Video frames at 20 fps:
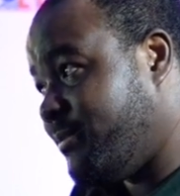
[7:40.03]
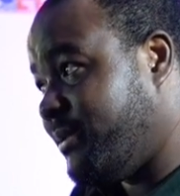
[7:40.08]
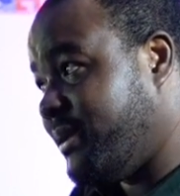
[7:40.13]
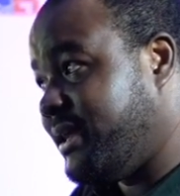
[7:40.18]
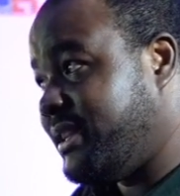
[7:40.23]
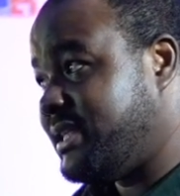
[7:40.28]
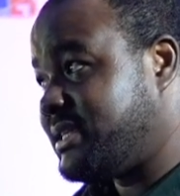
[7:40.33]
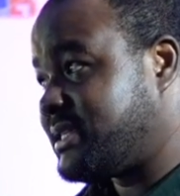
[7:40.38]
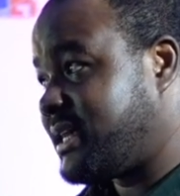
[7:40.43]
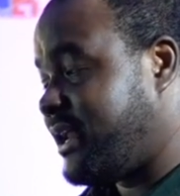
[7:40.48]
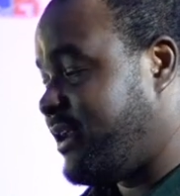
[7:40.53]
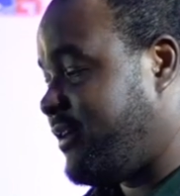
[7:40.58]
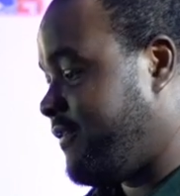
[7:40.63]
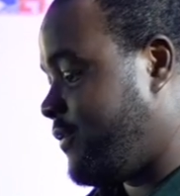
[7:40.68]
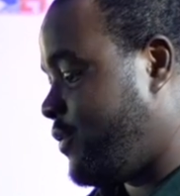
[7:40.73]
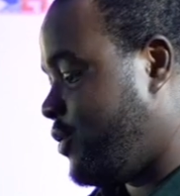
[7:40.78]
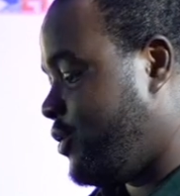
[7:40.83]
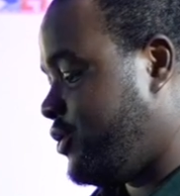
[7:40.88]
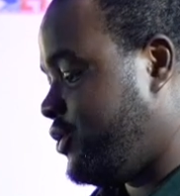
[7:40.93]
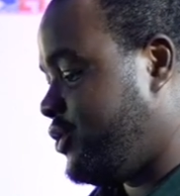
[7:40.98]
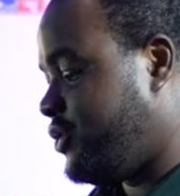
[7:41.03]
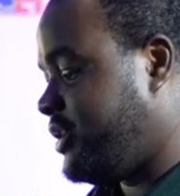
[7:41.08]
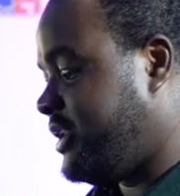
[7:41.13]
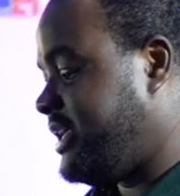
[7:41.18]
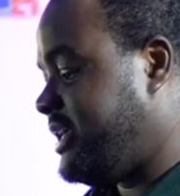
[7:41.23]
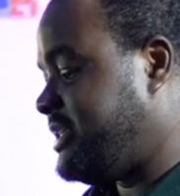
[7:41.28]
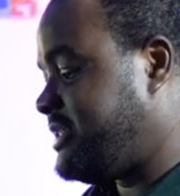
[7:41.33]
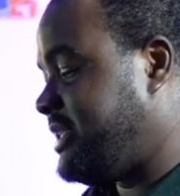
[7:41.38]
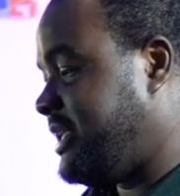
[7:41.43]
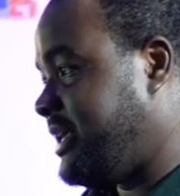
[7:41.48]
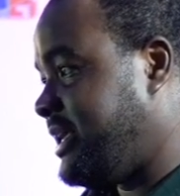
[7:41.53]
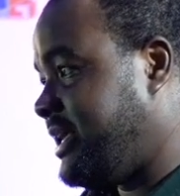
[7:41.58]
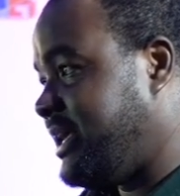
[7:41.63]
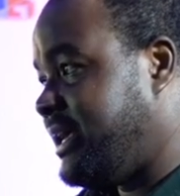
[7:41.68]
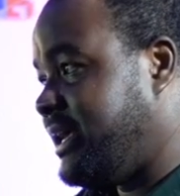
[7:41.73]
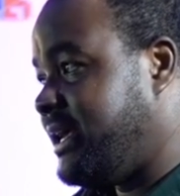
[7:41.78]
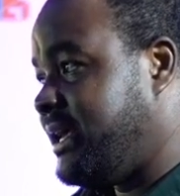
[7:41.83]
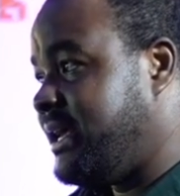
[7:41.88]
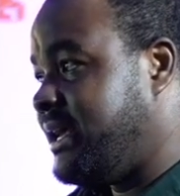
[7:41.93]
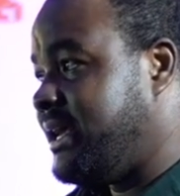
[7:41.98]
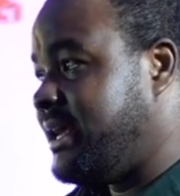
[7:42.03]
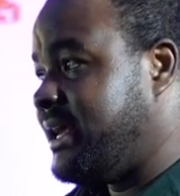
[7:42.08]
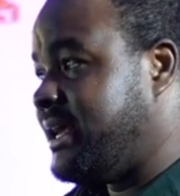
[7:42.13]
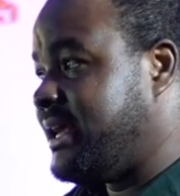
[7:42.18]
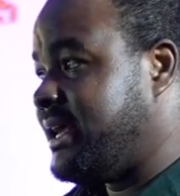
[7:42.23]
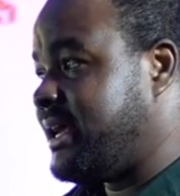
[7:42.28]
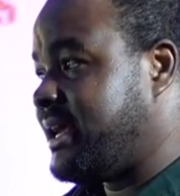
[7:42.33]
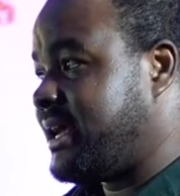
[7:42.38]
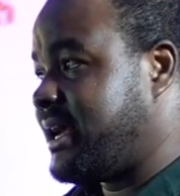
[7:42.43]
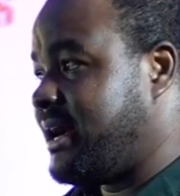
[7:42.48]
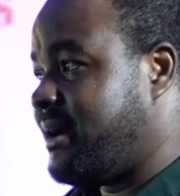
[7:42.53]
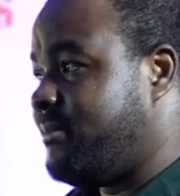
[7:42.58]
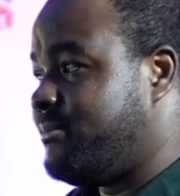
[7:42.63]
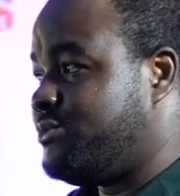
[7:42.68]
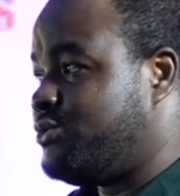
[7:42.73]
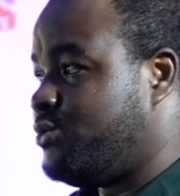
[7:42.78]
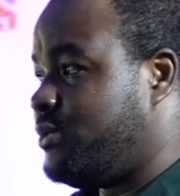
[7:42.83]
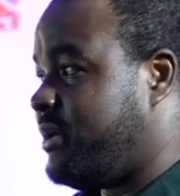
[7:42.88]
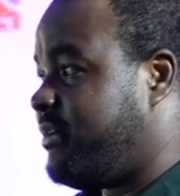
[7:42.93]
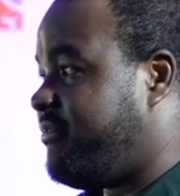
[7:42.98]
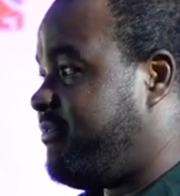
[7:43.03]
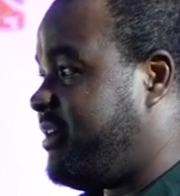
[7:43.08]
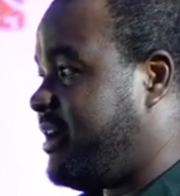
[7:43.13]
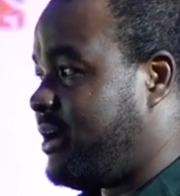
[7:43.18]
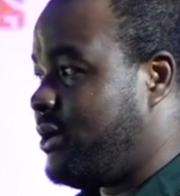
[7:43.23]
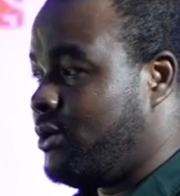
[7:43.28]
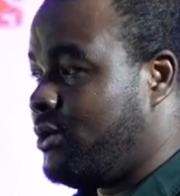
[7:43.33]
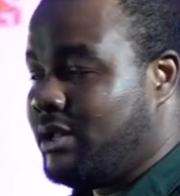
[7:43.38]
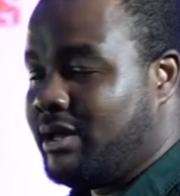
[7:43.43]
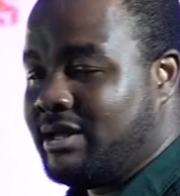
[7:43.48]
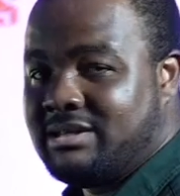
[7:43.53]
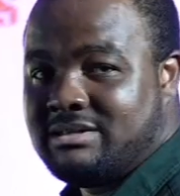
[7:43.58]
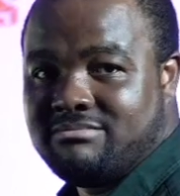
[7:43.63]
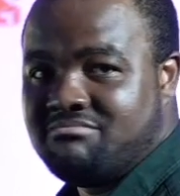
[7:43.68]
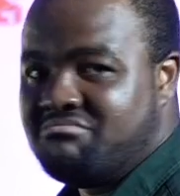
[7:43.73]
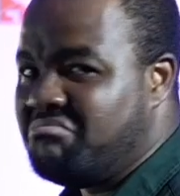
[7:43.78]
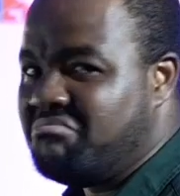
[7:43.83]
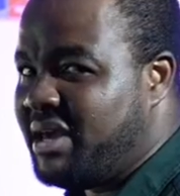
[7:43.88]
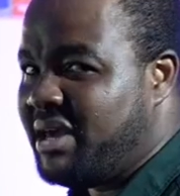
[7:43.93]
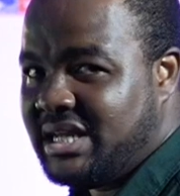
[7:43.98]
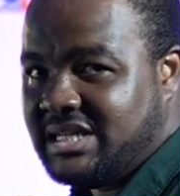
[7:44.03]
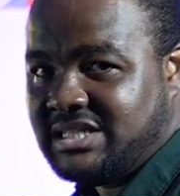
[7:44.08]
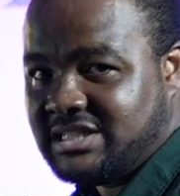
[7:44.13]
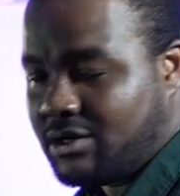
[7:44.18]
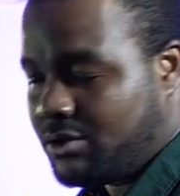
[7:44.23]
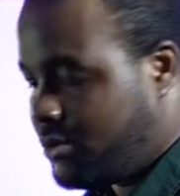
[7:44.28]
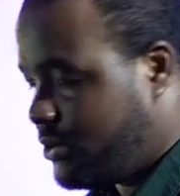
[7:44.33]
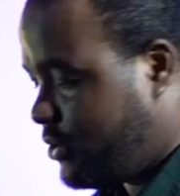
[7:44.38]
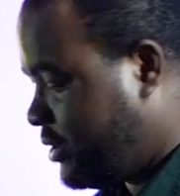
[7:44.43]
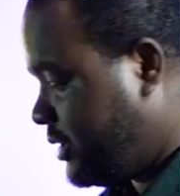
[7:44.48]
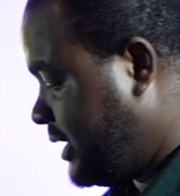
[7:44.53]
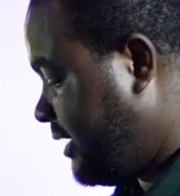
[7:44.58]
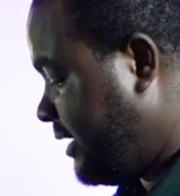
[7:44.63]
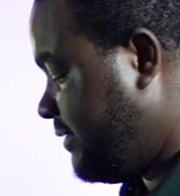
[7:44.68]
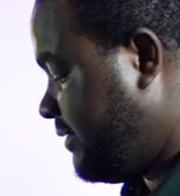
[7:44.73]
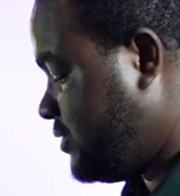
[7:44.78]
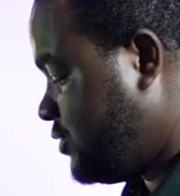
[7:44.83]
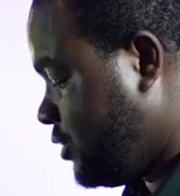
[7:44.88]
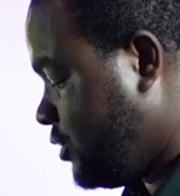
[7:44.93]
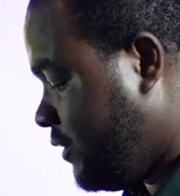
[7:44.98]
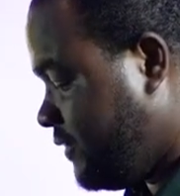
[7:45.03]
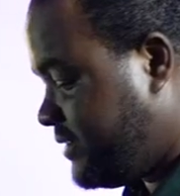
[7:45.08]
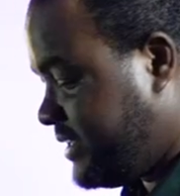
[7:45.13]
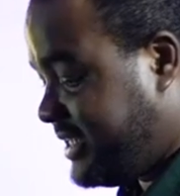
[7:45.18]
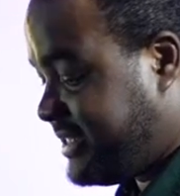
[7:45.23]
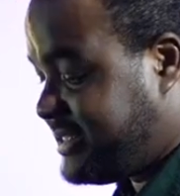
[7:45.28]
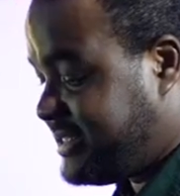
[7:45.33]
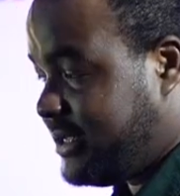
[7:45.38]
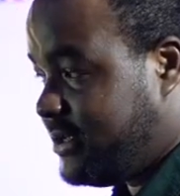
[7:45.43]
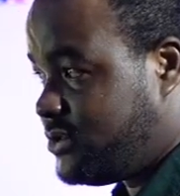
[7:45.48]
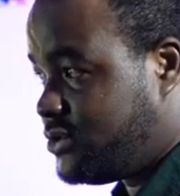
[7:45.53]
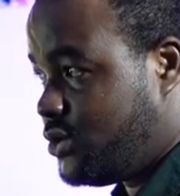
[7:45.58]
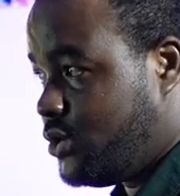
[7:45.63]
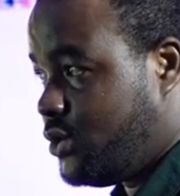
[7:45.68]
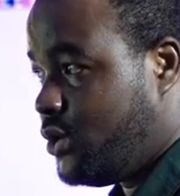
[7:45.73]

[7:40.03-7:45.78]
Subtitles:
this kind of chord, you could easily come to a regular major chord that resolves and sounds